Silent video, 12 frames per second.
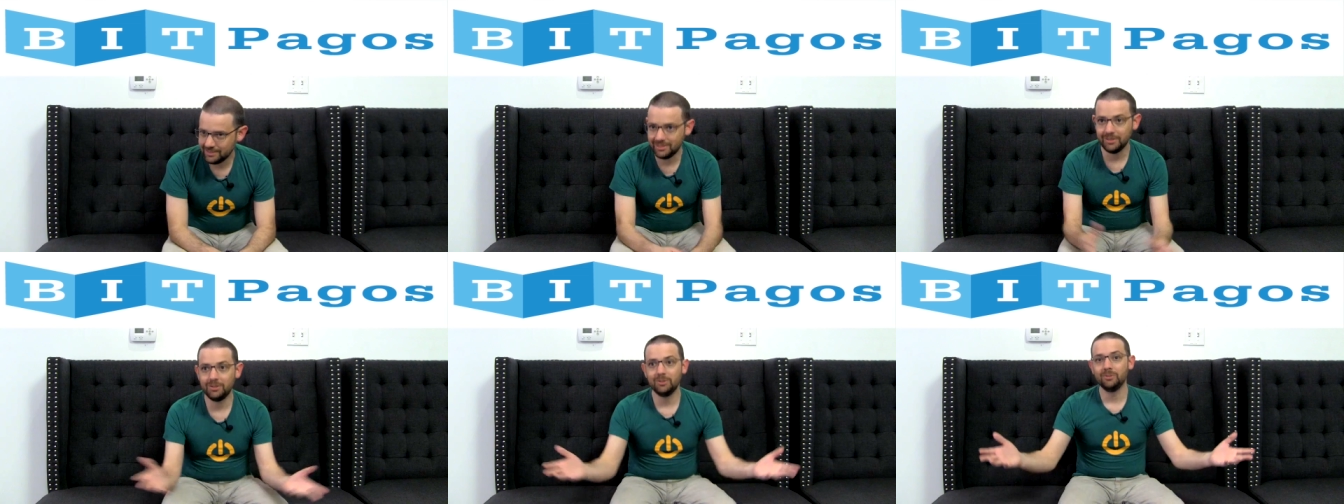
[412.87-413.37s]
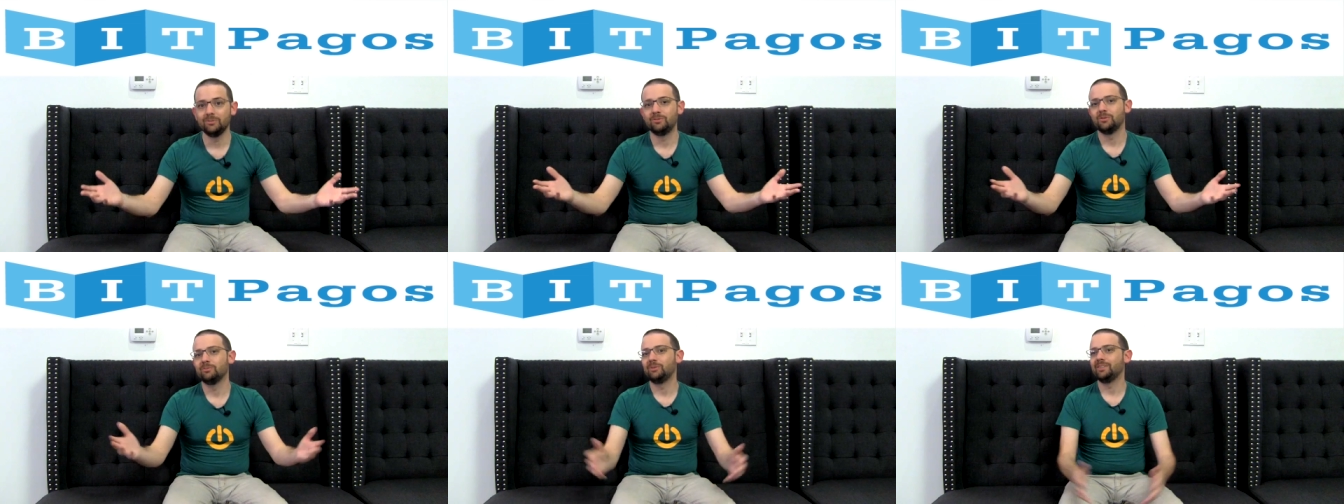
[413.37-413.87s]
Stay tuned
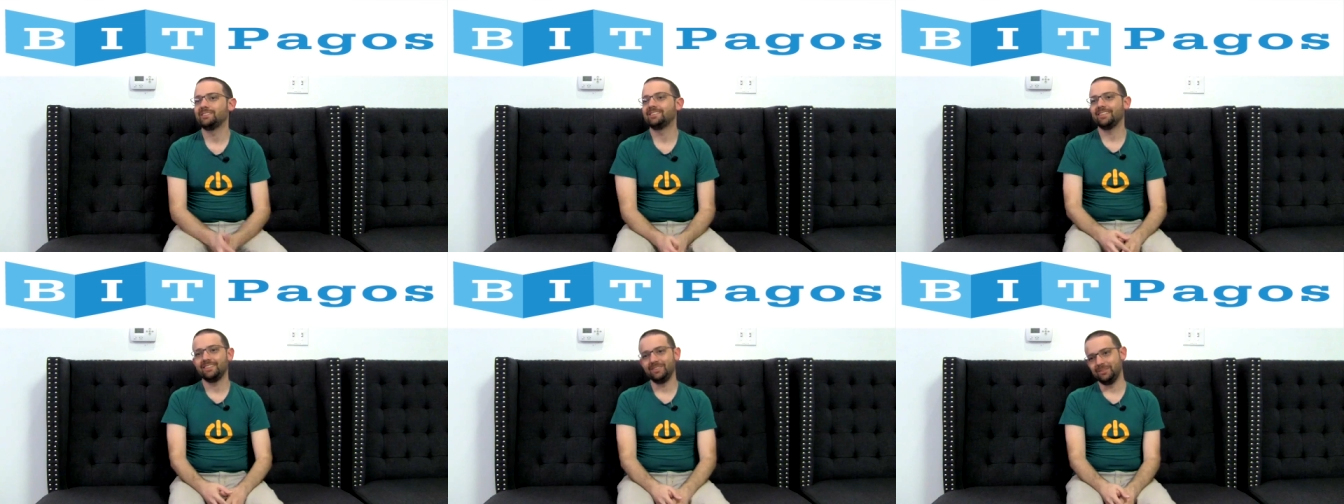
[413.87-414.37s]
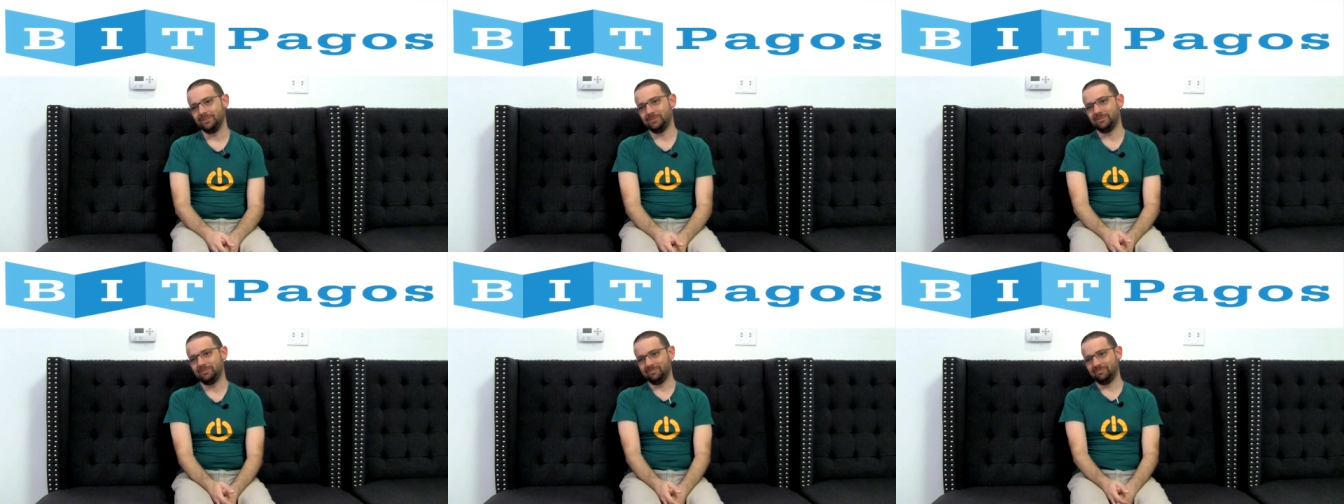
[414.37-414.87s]
for more exciting news.